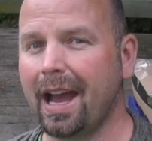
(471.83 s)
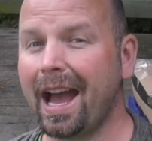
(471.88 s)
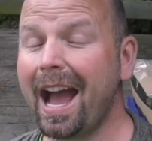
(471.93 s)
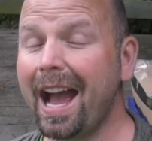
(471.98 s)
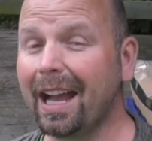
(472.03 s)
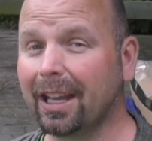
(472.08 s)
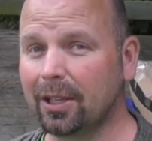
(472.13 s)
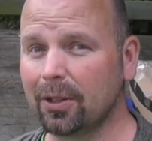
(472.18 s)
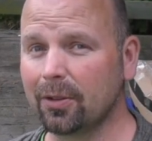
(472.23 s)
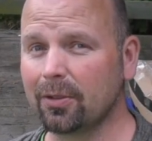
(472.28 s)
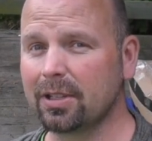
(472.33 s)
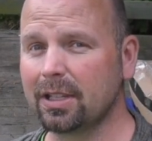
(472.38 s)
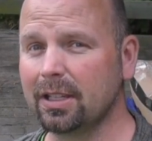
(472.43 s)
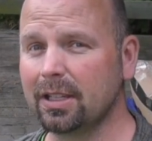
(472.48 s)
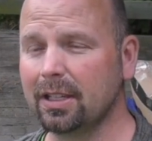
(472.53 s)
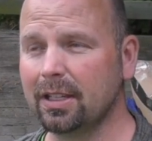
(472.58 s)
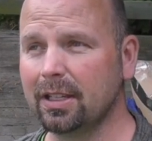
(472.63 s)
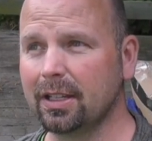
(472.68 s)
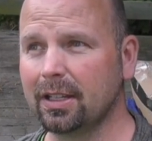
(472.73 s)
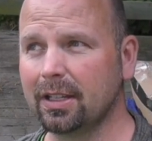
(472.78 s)

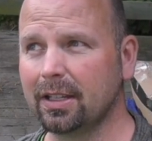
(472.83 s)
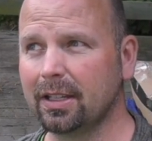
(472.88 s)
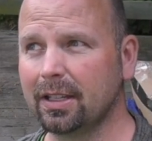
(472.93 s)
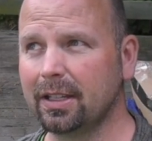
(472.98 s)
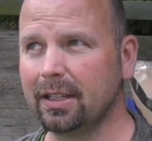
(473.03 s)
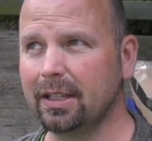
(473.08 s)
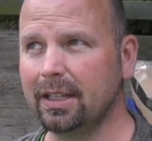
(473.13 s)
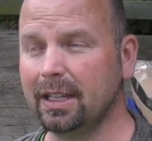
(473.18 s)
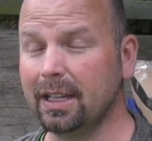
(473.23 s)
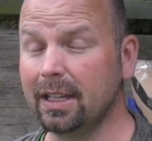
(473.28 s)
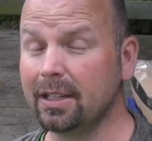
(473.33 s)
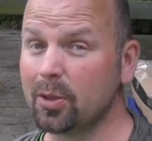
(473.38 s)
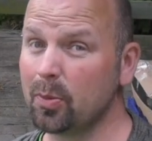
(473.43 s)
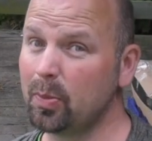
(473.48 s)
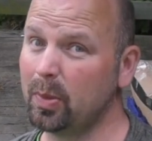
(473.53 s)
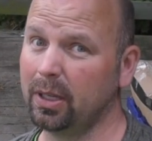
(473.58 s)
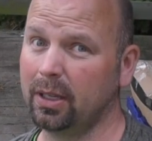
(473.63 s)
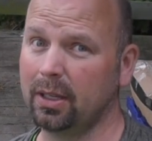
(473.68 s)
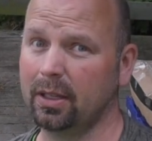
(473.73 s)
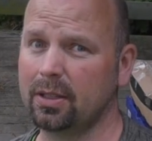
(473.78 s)
Accuracy is a
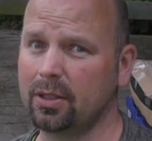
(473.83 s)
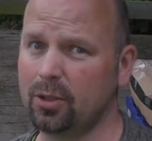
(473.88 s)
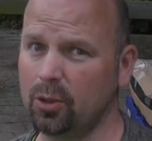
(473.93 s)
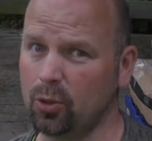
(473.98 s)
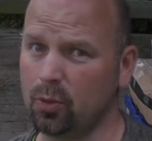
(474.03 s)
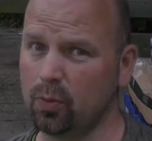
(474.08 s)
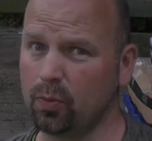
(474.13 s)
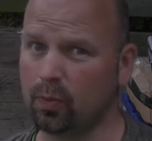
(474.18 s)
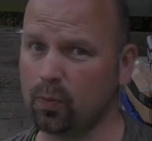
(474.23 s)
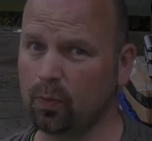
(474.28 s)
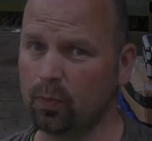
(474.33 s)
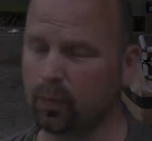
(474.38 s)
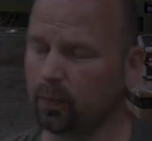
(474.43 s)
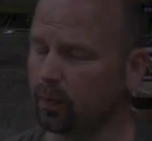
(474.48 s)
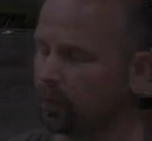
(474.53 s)
big issue.